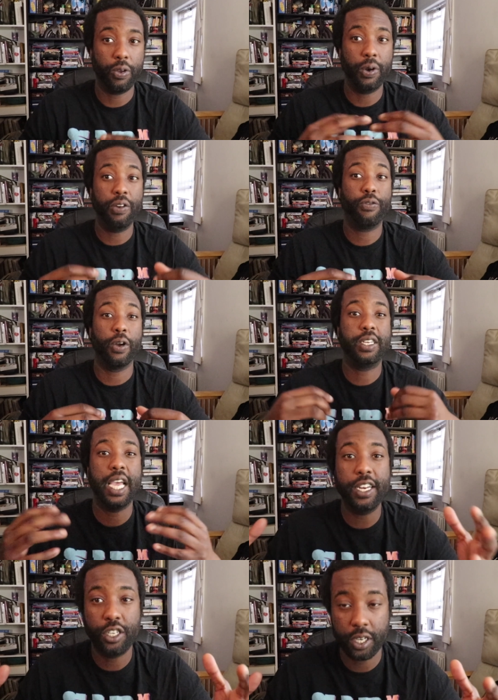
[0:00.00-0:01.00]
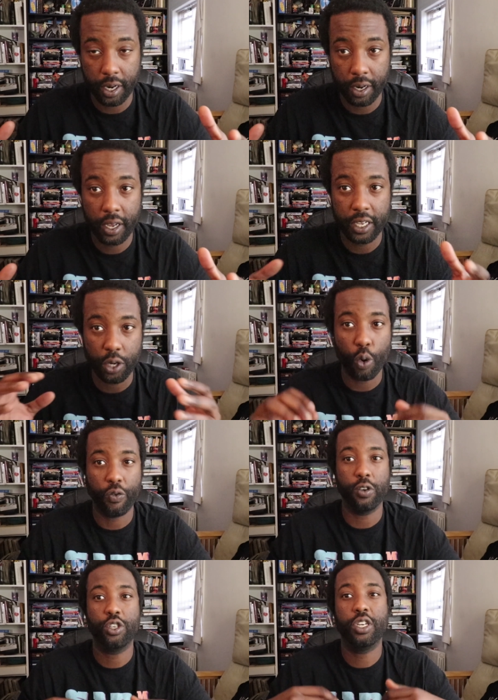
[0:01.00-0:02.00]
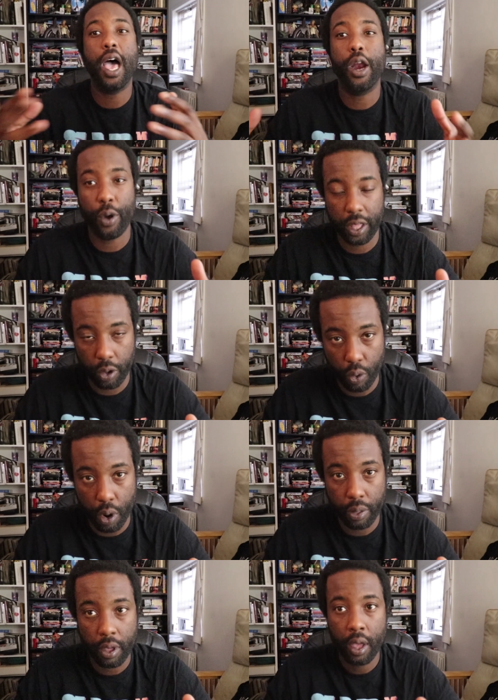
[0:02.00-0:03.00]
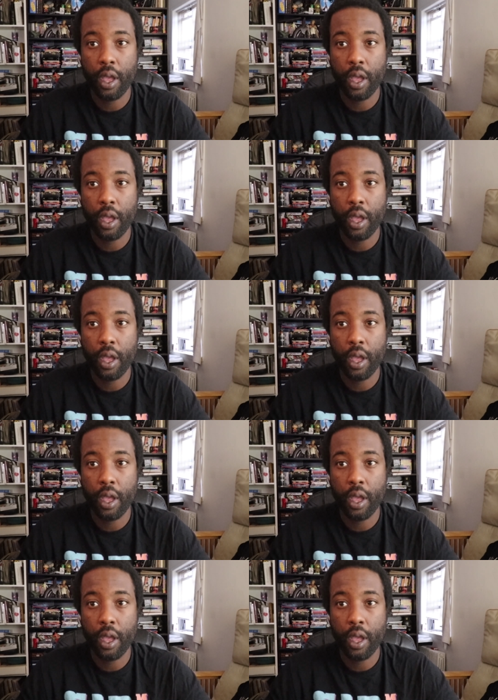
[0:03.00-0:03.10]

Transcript: their need for attention is overshadowing the growth.